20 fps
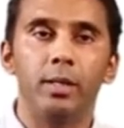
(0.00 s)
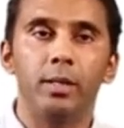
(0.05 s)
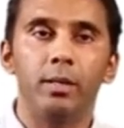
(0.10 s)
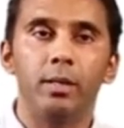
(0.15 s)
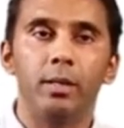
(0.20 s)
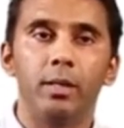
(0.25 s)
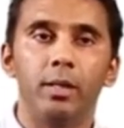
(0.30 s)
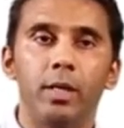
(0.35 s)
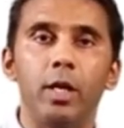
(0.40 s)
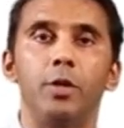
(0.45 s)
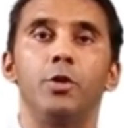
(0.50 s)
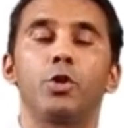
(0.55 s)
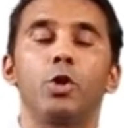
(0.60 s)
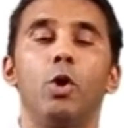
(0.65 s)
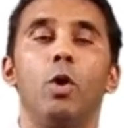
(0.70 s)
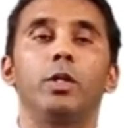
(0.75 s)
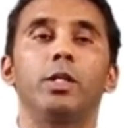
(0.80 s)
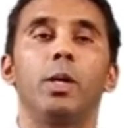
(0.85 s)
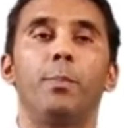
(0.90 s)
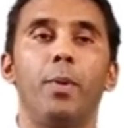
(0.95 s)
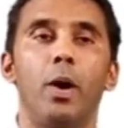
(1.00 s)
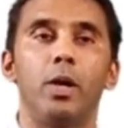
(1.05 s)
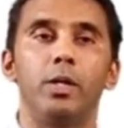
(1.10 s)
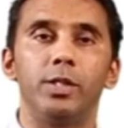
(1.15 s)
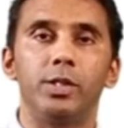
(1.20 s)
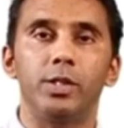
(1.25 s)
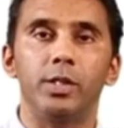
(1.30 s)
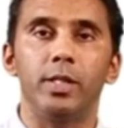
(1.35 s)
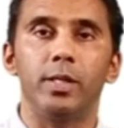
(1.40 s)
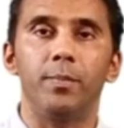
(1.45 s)
control the
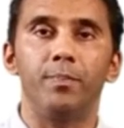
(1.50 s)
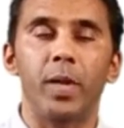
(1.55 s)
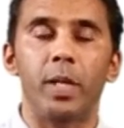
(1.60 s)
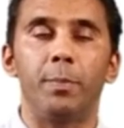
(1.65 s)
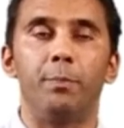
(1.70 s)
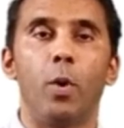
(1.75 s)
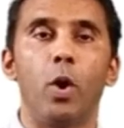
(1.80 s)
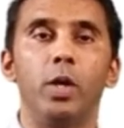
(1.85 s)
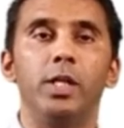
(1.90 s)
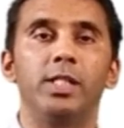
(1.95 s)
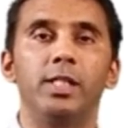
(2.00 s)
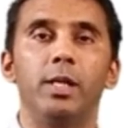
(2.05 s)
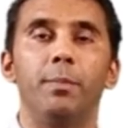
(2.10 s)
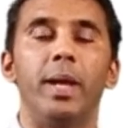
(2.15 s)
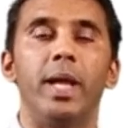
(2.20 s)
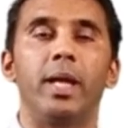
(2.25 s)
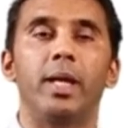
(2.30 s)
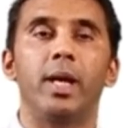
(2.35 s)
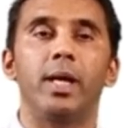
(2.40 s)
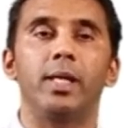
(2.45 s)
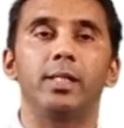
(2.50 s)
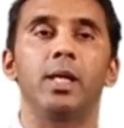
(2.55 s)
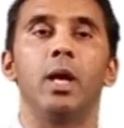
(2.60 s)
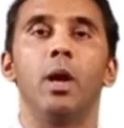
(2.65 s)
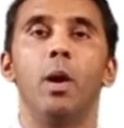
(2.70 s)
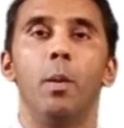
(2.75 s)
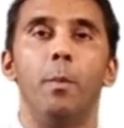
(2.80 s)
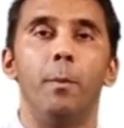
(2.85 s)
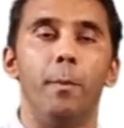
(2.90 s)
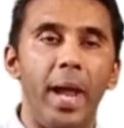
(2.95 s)
policy and policy makers
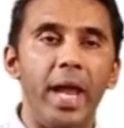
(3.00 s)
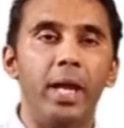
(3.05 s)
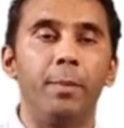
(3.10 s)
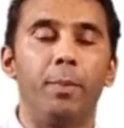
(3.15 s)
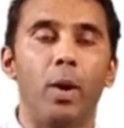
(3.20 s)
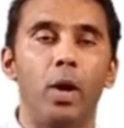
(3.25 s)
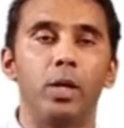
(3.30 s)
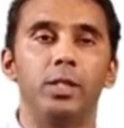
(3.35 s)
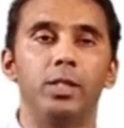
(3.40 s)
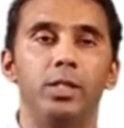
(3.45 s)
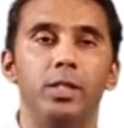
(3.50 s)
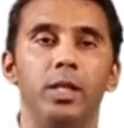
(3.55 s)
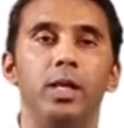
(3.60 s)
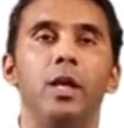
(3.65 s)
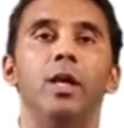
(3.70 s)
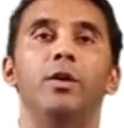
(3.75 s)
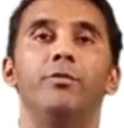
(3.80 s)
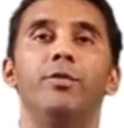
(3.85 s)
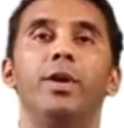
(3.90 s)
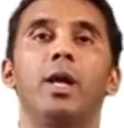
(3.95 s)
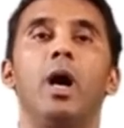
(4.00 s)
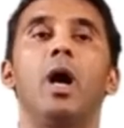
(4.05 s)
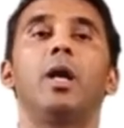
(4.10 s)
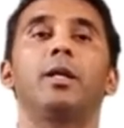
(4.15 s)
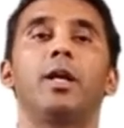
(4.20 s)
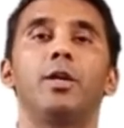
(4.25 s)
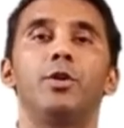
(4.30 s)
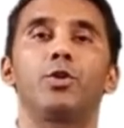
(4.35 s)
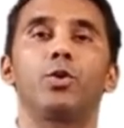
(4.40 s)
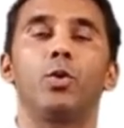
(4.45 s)
make policy. We can't
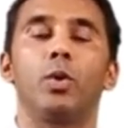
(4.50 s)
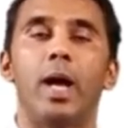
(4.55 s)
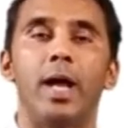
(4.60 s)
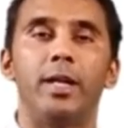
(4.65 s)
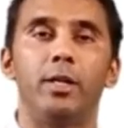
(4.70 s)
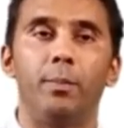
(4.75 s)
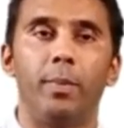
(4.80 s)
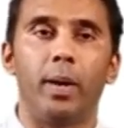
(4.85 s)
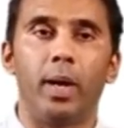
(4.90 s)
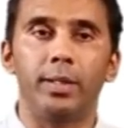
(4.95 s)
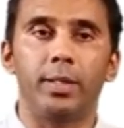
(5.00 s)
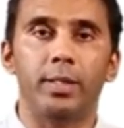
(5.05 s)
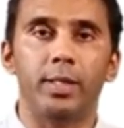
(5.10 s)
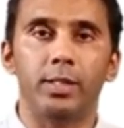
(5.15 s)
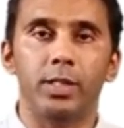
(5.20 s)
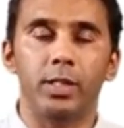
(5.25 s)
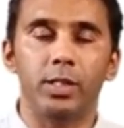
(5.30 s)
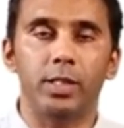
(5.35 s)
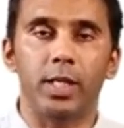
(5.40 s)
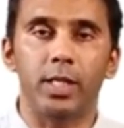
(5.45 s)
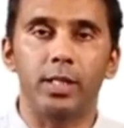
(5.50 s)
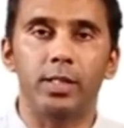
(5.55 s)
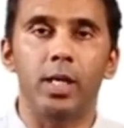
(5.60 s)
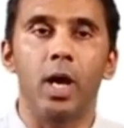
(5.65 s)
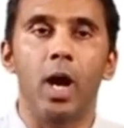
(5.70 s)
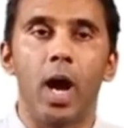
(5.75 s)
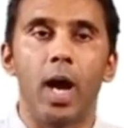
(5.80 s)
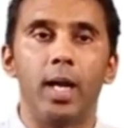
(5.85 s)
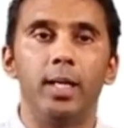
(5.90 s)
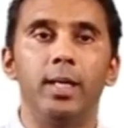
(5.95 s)
control antibiotic resistance
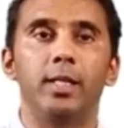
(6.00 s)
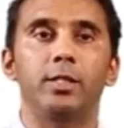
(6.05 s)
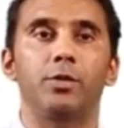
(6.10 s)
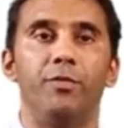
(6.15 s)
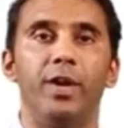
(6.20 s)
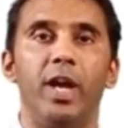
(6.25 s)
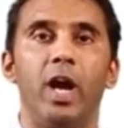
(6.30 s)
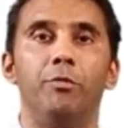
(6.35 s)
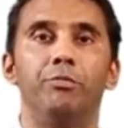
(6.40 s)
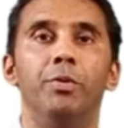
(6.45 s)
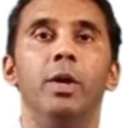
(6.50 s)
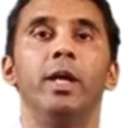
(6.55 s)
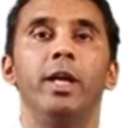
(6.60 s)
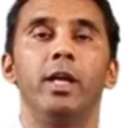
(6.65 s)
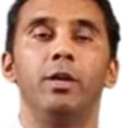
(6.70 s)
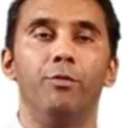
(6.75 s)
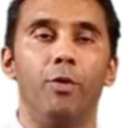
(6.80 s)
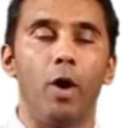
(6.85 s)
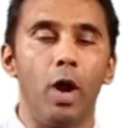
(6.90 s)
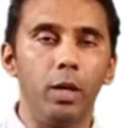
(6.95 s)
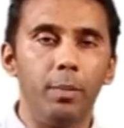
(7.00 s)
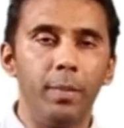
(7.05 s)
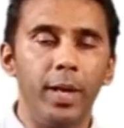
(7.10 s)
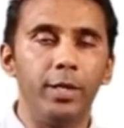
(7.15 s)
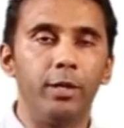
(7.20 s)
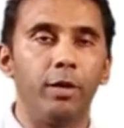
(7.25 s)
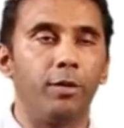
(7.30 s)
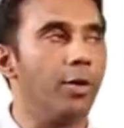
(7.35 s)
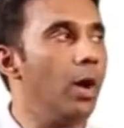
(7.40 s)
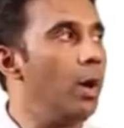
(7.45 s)
unless we have involvement
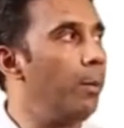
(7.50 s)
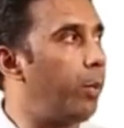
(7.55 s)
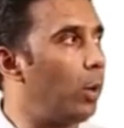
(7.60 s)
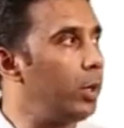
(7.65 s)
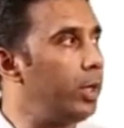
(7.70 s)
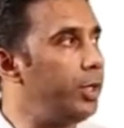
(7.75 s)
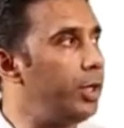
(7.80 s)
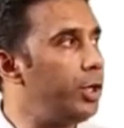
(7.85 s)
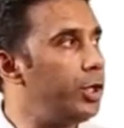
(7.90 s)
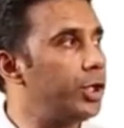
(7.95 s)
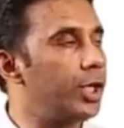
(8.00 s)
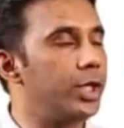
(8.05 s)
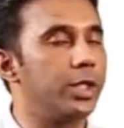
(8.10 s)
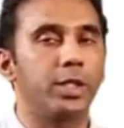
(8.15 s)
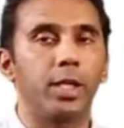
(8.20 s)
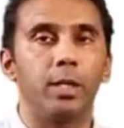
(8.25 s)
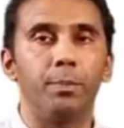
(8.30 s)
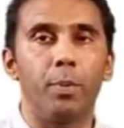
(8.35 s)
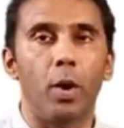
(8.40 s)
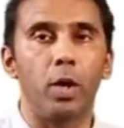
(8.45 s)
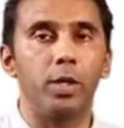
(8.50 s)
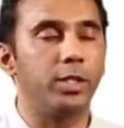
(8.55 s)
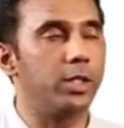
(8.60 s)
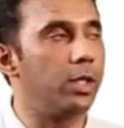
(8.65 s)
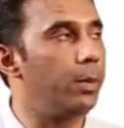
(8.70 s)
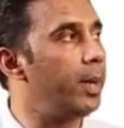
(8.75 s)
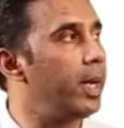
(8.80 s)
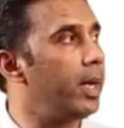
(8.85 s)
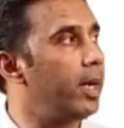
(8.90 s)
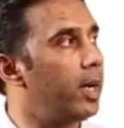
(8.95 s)
of politicians and policy
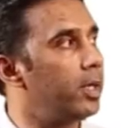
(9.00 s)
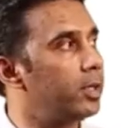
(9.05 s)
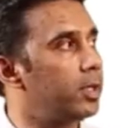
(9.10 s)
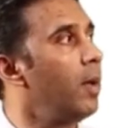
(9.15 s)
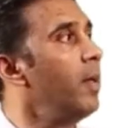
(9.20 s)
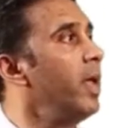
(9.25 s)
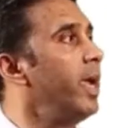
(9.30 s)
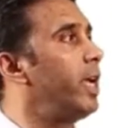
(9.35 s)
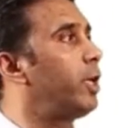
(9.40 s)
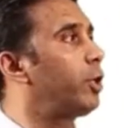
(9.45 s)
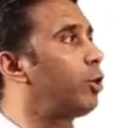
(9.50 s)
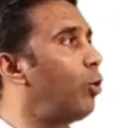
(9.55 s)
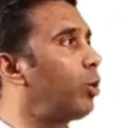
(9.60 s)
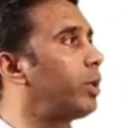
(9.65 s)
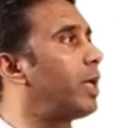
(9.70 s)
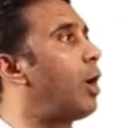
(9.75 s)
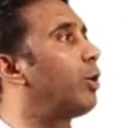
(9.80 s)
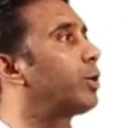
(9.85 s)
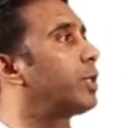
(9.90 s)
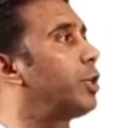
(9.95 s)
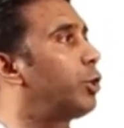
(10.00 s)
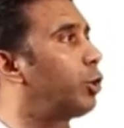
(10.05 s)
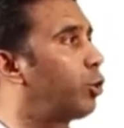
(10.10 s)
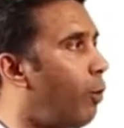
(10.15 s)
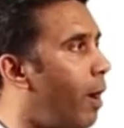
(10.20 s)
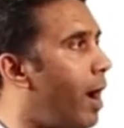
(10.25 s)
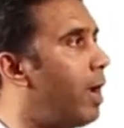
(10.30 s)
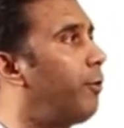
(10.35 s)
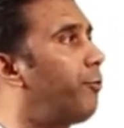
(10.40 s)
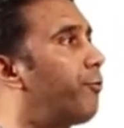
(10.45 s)
makers. In
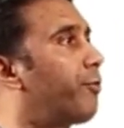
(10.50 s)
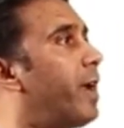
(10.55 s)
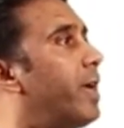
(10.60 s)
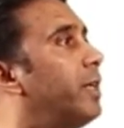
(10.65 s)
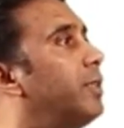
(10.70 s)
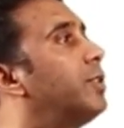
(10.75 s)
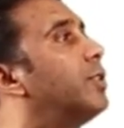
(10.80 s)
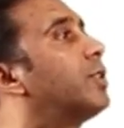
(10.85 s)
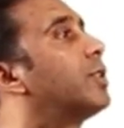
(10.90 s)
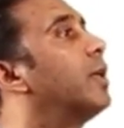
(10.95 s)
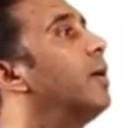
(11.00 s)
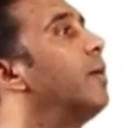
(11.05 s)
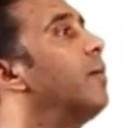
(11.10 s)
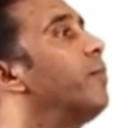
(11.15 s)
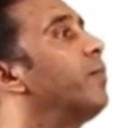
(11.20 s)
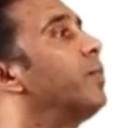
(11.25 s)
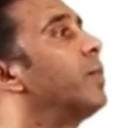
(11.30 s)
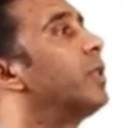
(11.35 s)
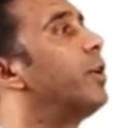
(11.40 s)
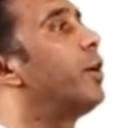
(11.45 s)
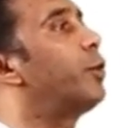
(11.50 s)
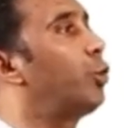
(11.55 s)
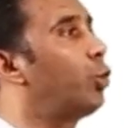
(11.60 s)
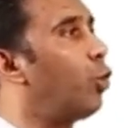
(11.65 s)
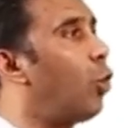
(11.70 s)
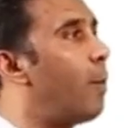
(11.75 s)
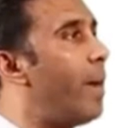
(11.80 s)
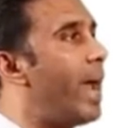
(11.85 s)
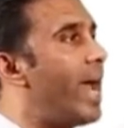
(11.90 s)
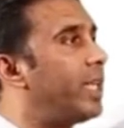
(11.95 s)
2012, friends, there are two
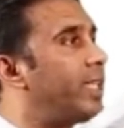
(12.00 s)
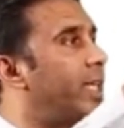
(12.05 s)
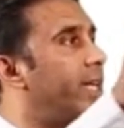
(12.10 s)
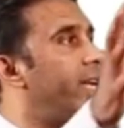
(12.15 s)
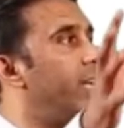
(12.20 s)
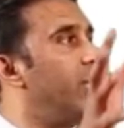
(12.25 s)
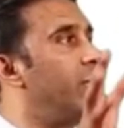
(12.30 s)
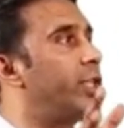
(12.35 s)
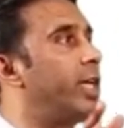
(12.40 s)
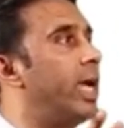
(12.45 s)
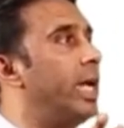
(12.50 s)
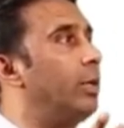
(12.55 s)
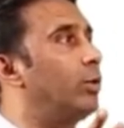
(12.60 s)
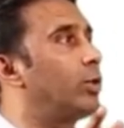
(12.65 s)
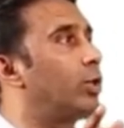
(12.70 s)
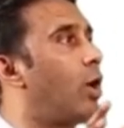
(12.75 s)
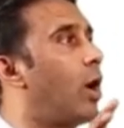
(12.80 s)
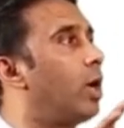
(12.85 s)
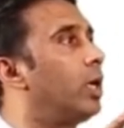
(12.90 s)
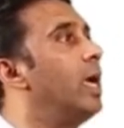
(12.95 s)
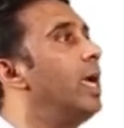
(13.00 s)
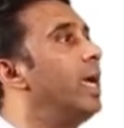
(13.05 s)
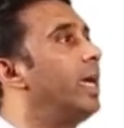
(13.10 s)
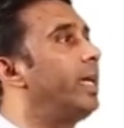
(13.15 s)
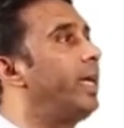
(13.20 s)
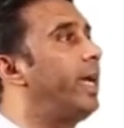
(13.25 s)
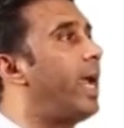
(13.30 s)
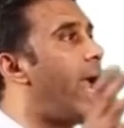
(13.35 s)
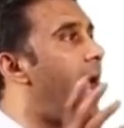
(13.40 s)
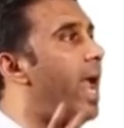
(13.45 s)
major initiatives called
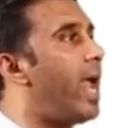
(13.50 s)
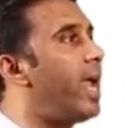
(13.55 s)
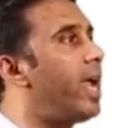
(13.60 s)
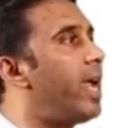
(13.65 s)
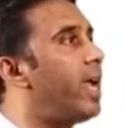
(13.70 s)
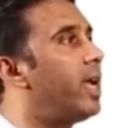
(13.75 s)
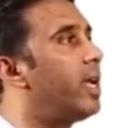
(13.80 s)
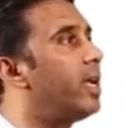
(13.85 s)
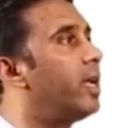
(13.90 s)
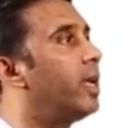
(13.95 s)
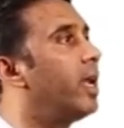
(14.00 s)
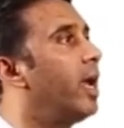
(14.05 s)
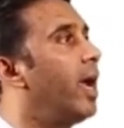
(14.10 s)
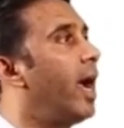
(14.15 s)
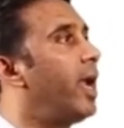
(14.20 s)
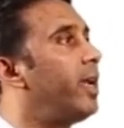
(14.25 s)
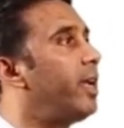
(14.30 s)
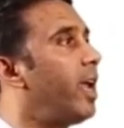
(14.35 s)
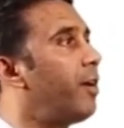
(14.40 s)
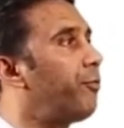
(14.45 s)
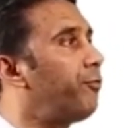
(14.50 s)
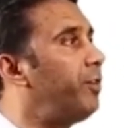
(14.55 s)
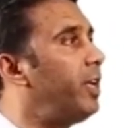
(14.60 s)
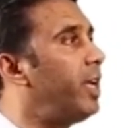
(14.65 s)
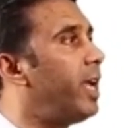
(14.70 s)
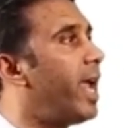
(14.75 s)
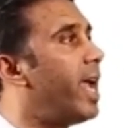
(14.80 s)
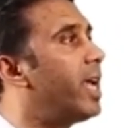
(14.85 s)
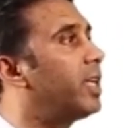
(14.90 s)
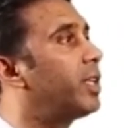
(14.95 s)
GAIN and
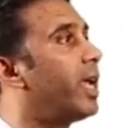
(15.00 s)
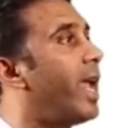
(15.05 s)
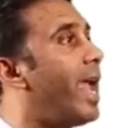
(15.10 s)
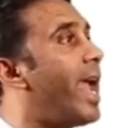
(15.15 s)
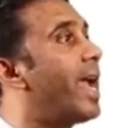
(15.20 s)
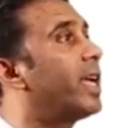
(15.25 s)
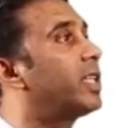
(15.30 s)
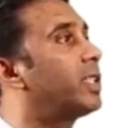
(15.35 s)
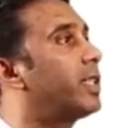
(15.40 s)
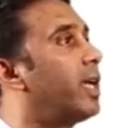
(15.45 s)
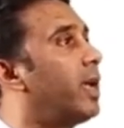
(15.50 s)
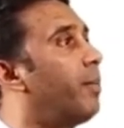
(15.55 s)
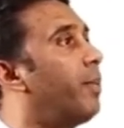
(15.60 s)
FDASA.